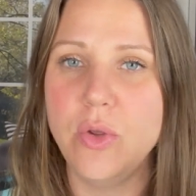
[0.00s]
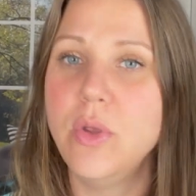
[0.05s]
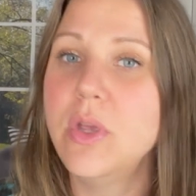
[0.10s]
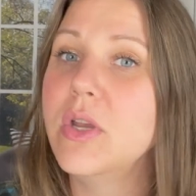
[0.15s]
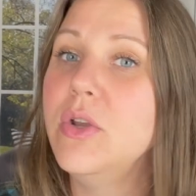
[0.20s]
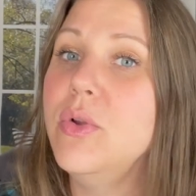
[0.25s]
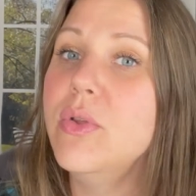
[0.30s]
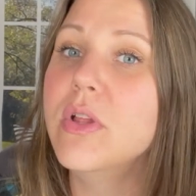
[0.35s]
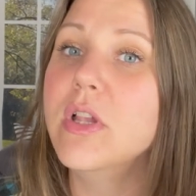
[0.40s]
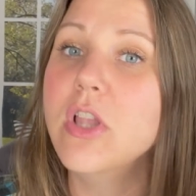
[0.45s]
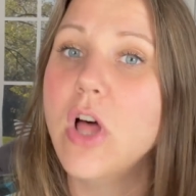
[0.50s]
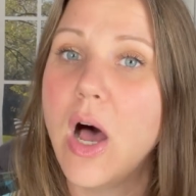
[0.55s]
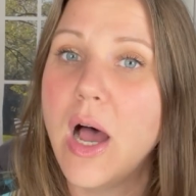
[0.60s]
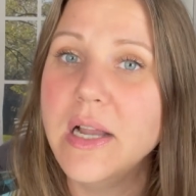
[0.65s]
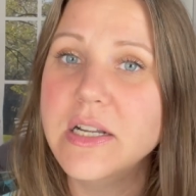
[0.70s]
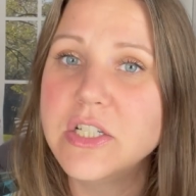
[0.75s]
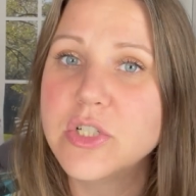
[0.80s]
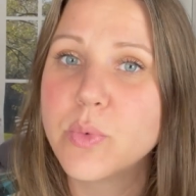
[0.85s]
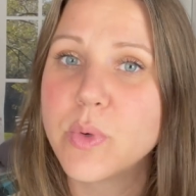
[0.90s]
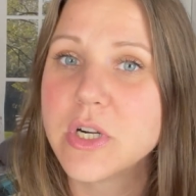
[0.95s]
You can do the
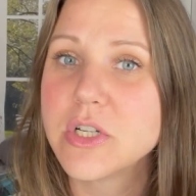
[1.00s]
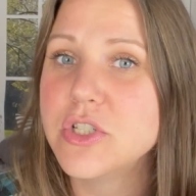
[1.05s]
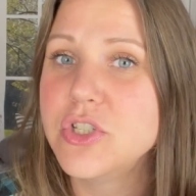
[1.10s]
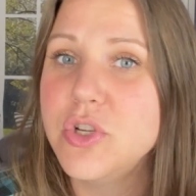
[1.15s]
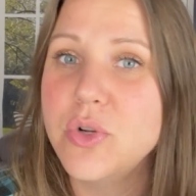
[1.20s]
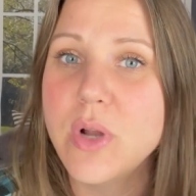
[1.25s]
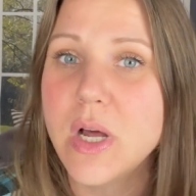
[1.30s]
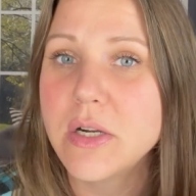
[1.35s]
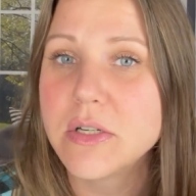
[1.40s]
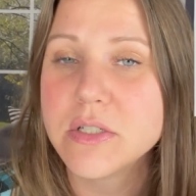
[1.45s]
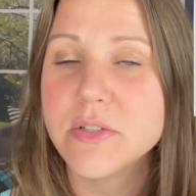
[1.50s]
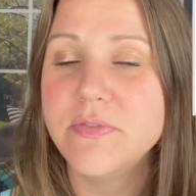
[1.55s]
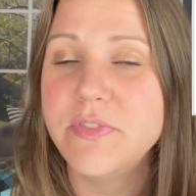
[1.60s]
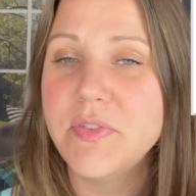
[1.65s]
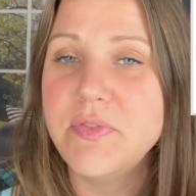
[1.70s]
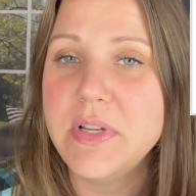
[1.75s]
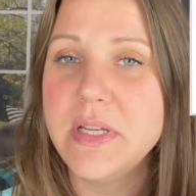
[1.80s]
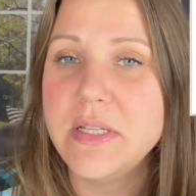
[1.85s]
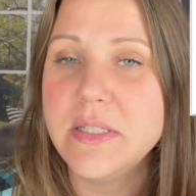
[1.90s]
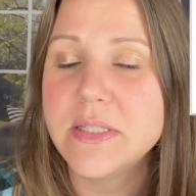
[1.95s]
launch where it's
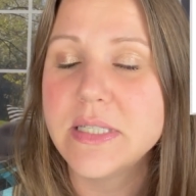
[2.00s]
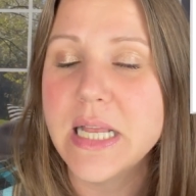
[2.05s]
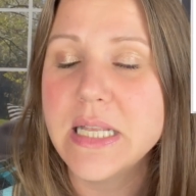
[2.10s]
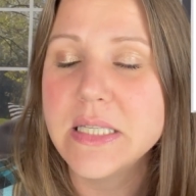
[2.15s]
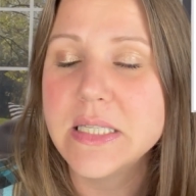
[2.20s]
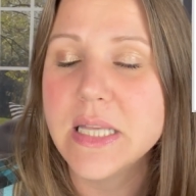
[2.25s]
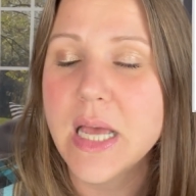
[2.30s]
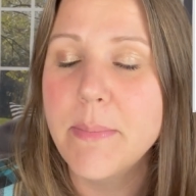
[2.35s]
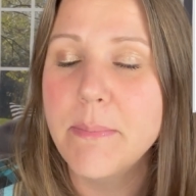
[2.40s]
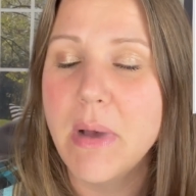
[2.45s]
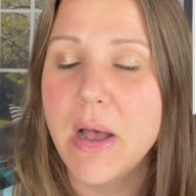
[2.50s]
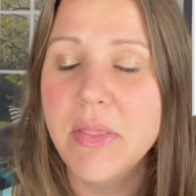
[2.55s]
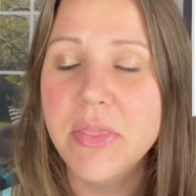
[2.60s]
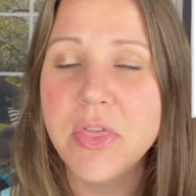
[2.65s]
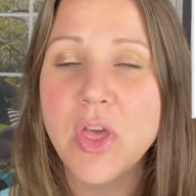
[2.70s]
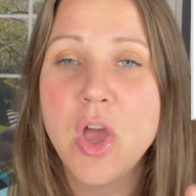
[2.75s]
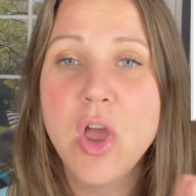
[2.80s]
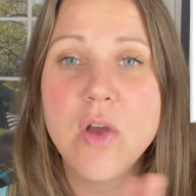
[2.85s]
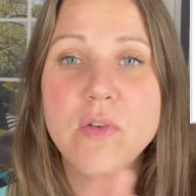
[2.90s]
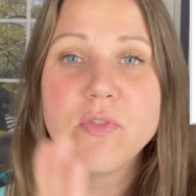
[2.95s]
$2.50 a
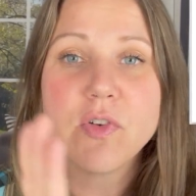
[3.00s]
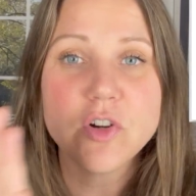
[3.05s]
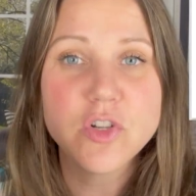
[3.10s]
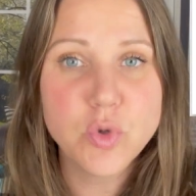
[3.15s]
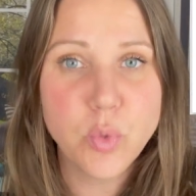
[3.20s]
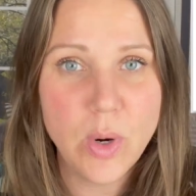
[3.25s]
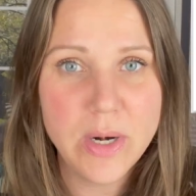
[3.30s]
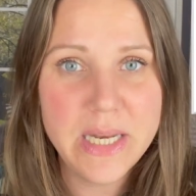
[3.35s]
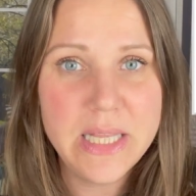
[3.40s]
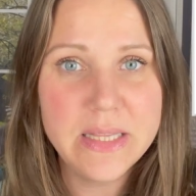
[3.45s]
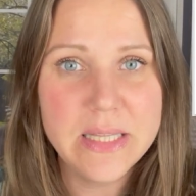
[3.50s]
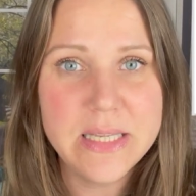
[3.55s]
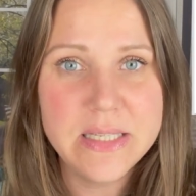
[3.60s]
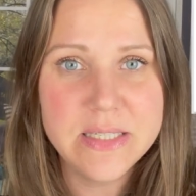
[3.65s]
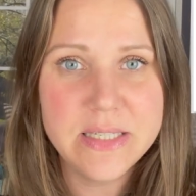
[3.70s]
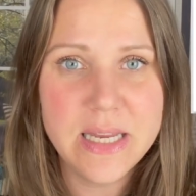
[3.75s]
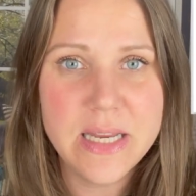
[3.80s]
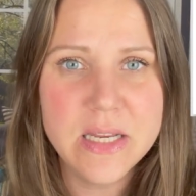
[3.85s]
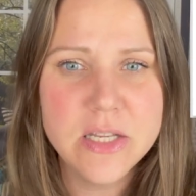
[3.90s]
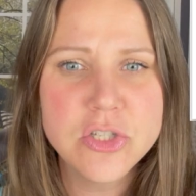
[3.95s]
month for 20
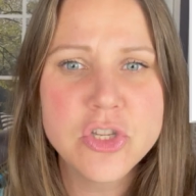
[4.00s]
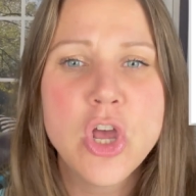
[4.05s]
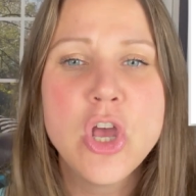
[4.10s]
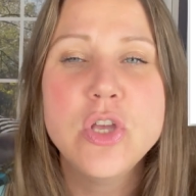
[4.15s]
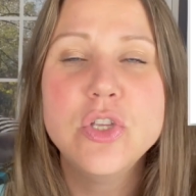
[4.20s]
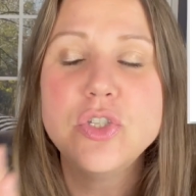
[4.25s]
listings.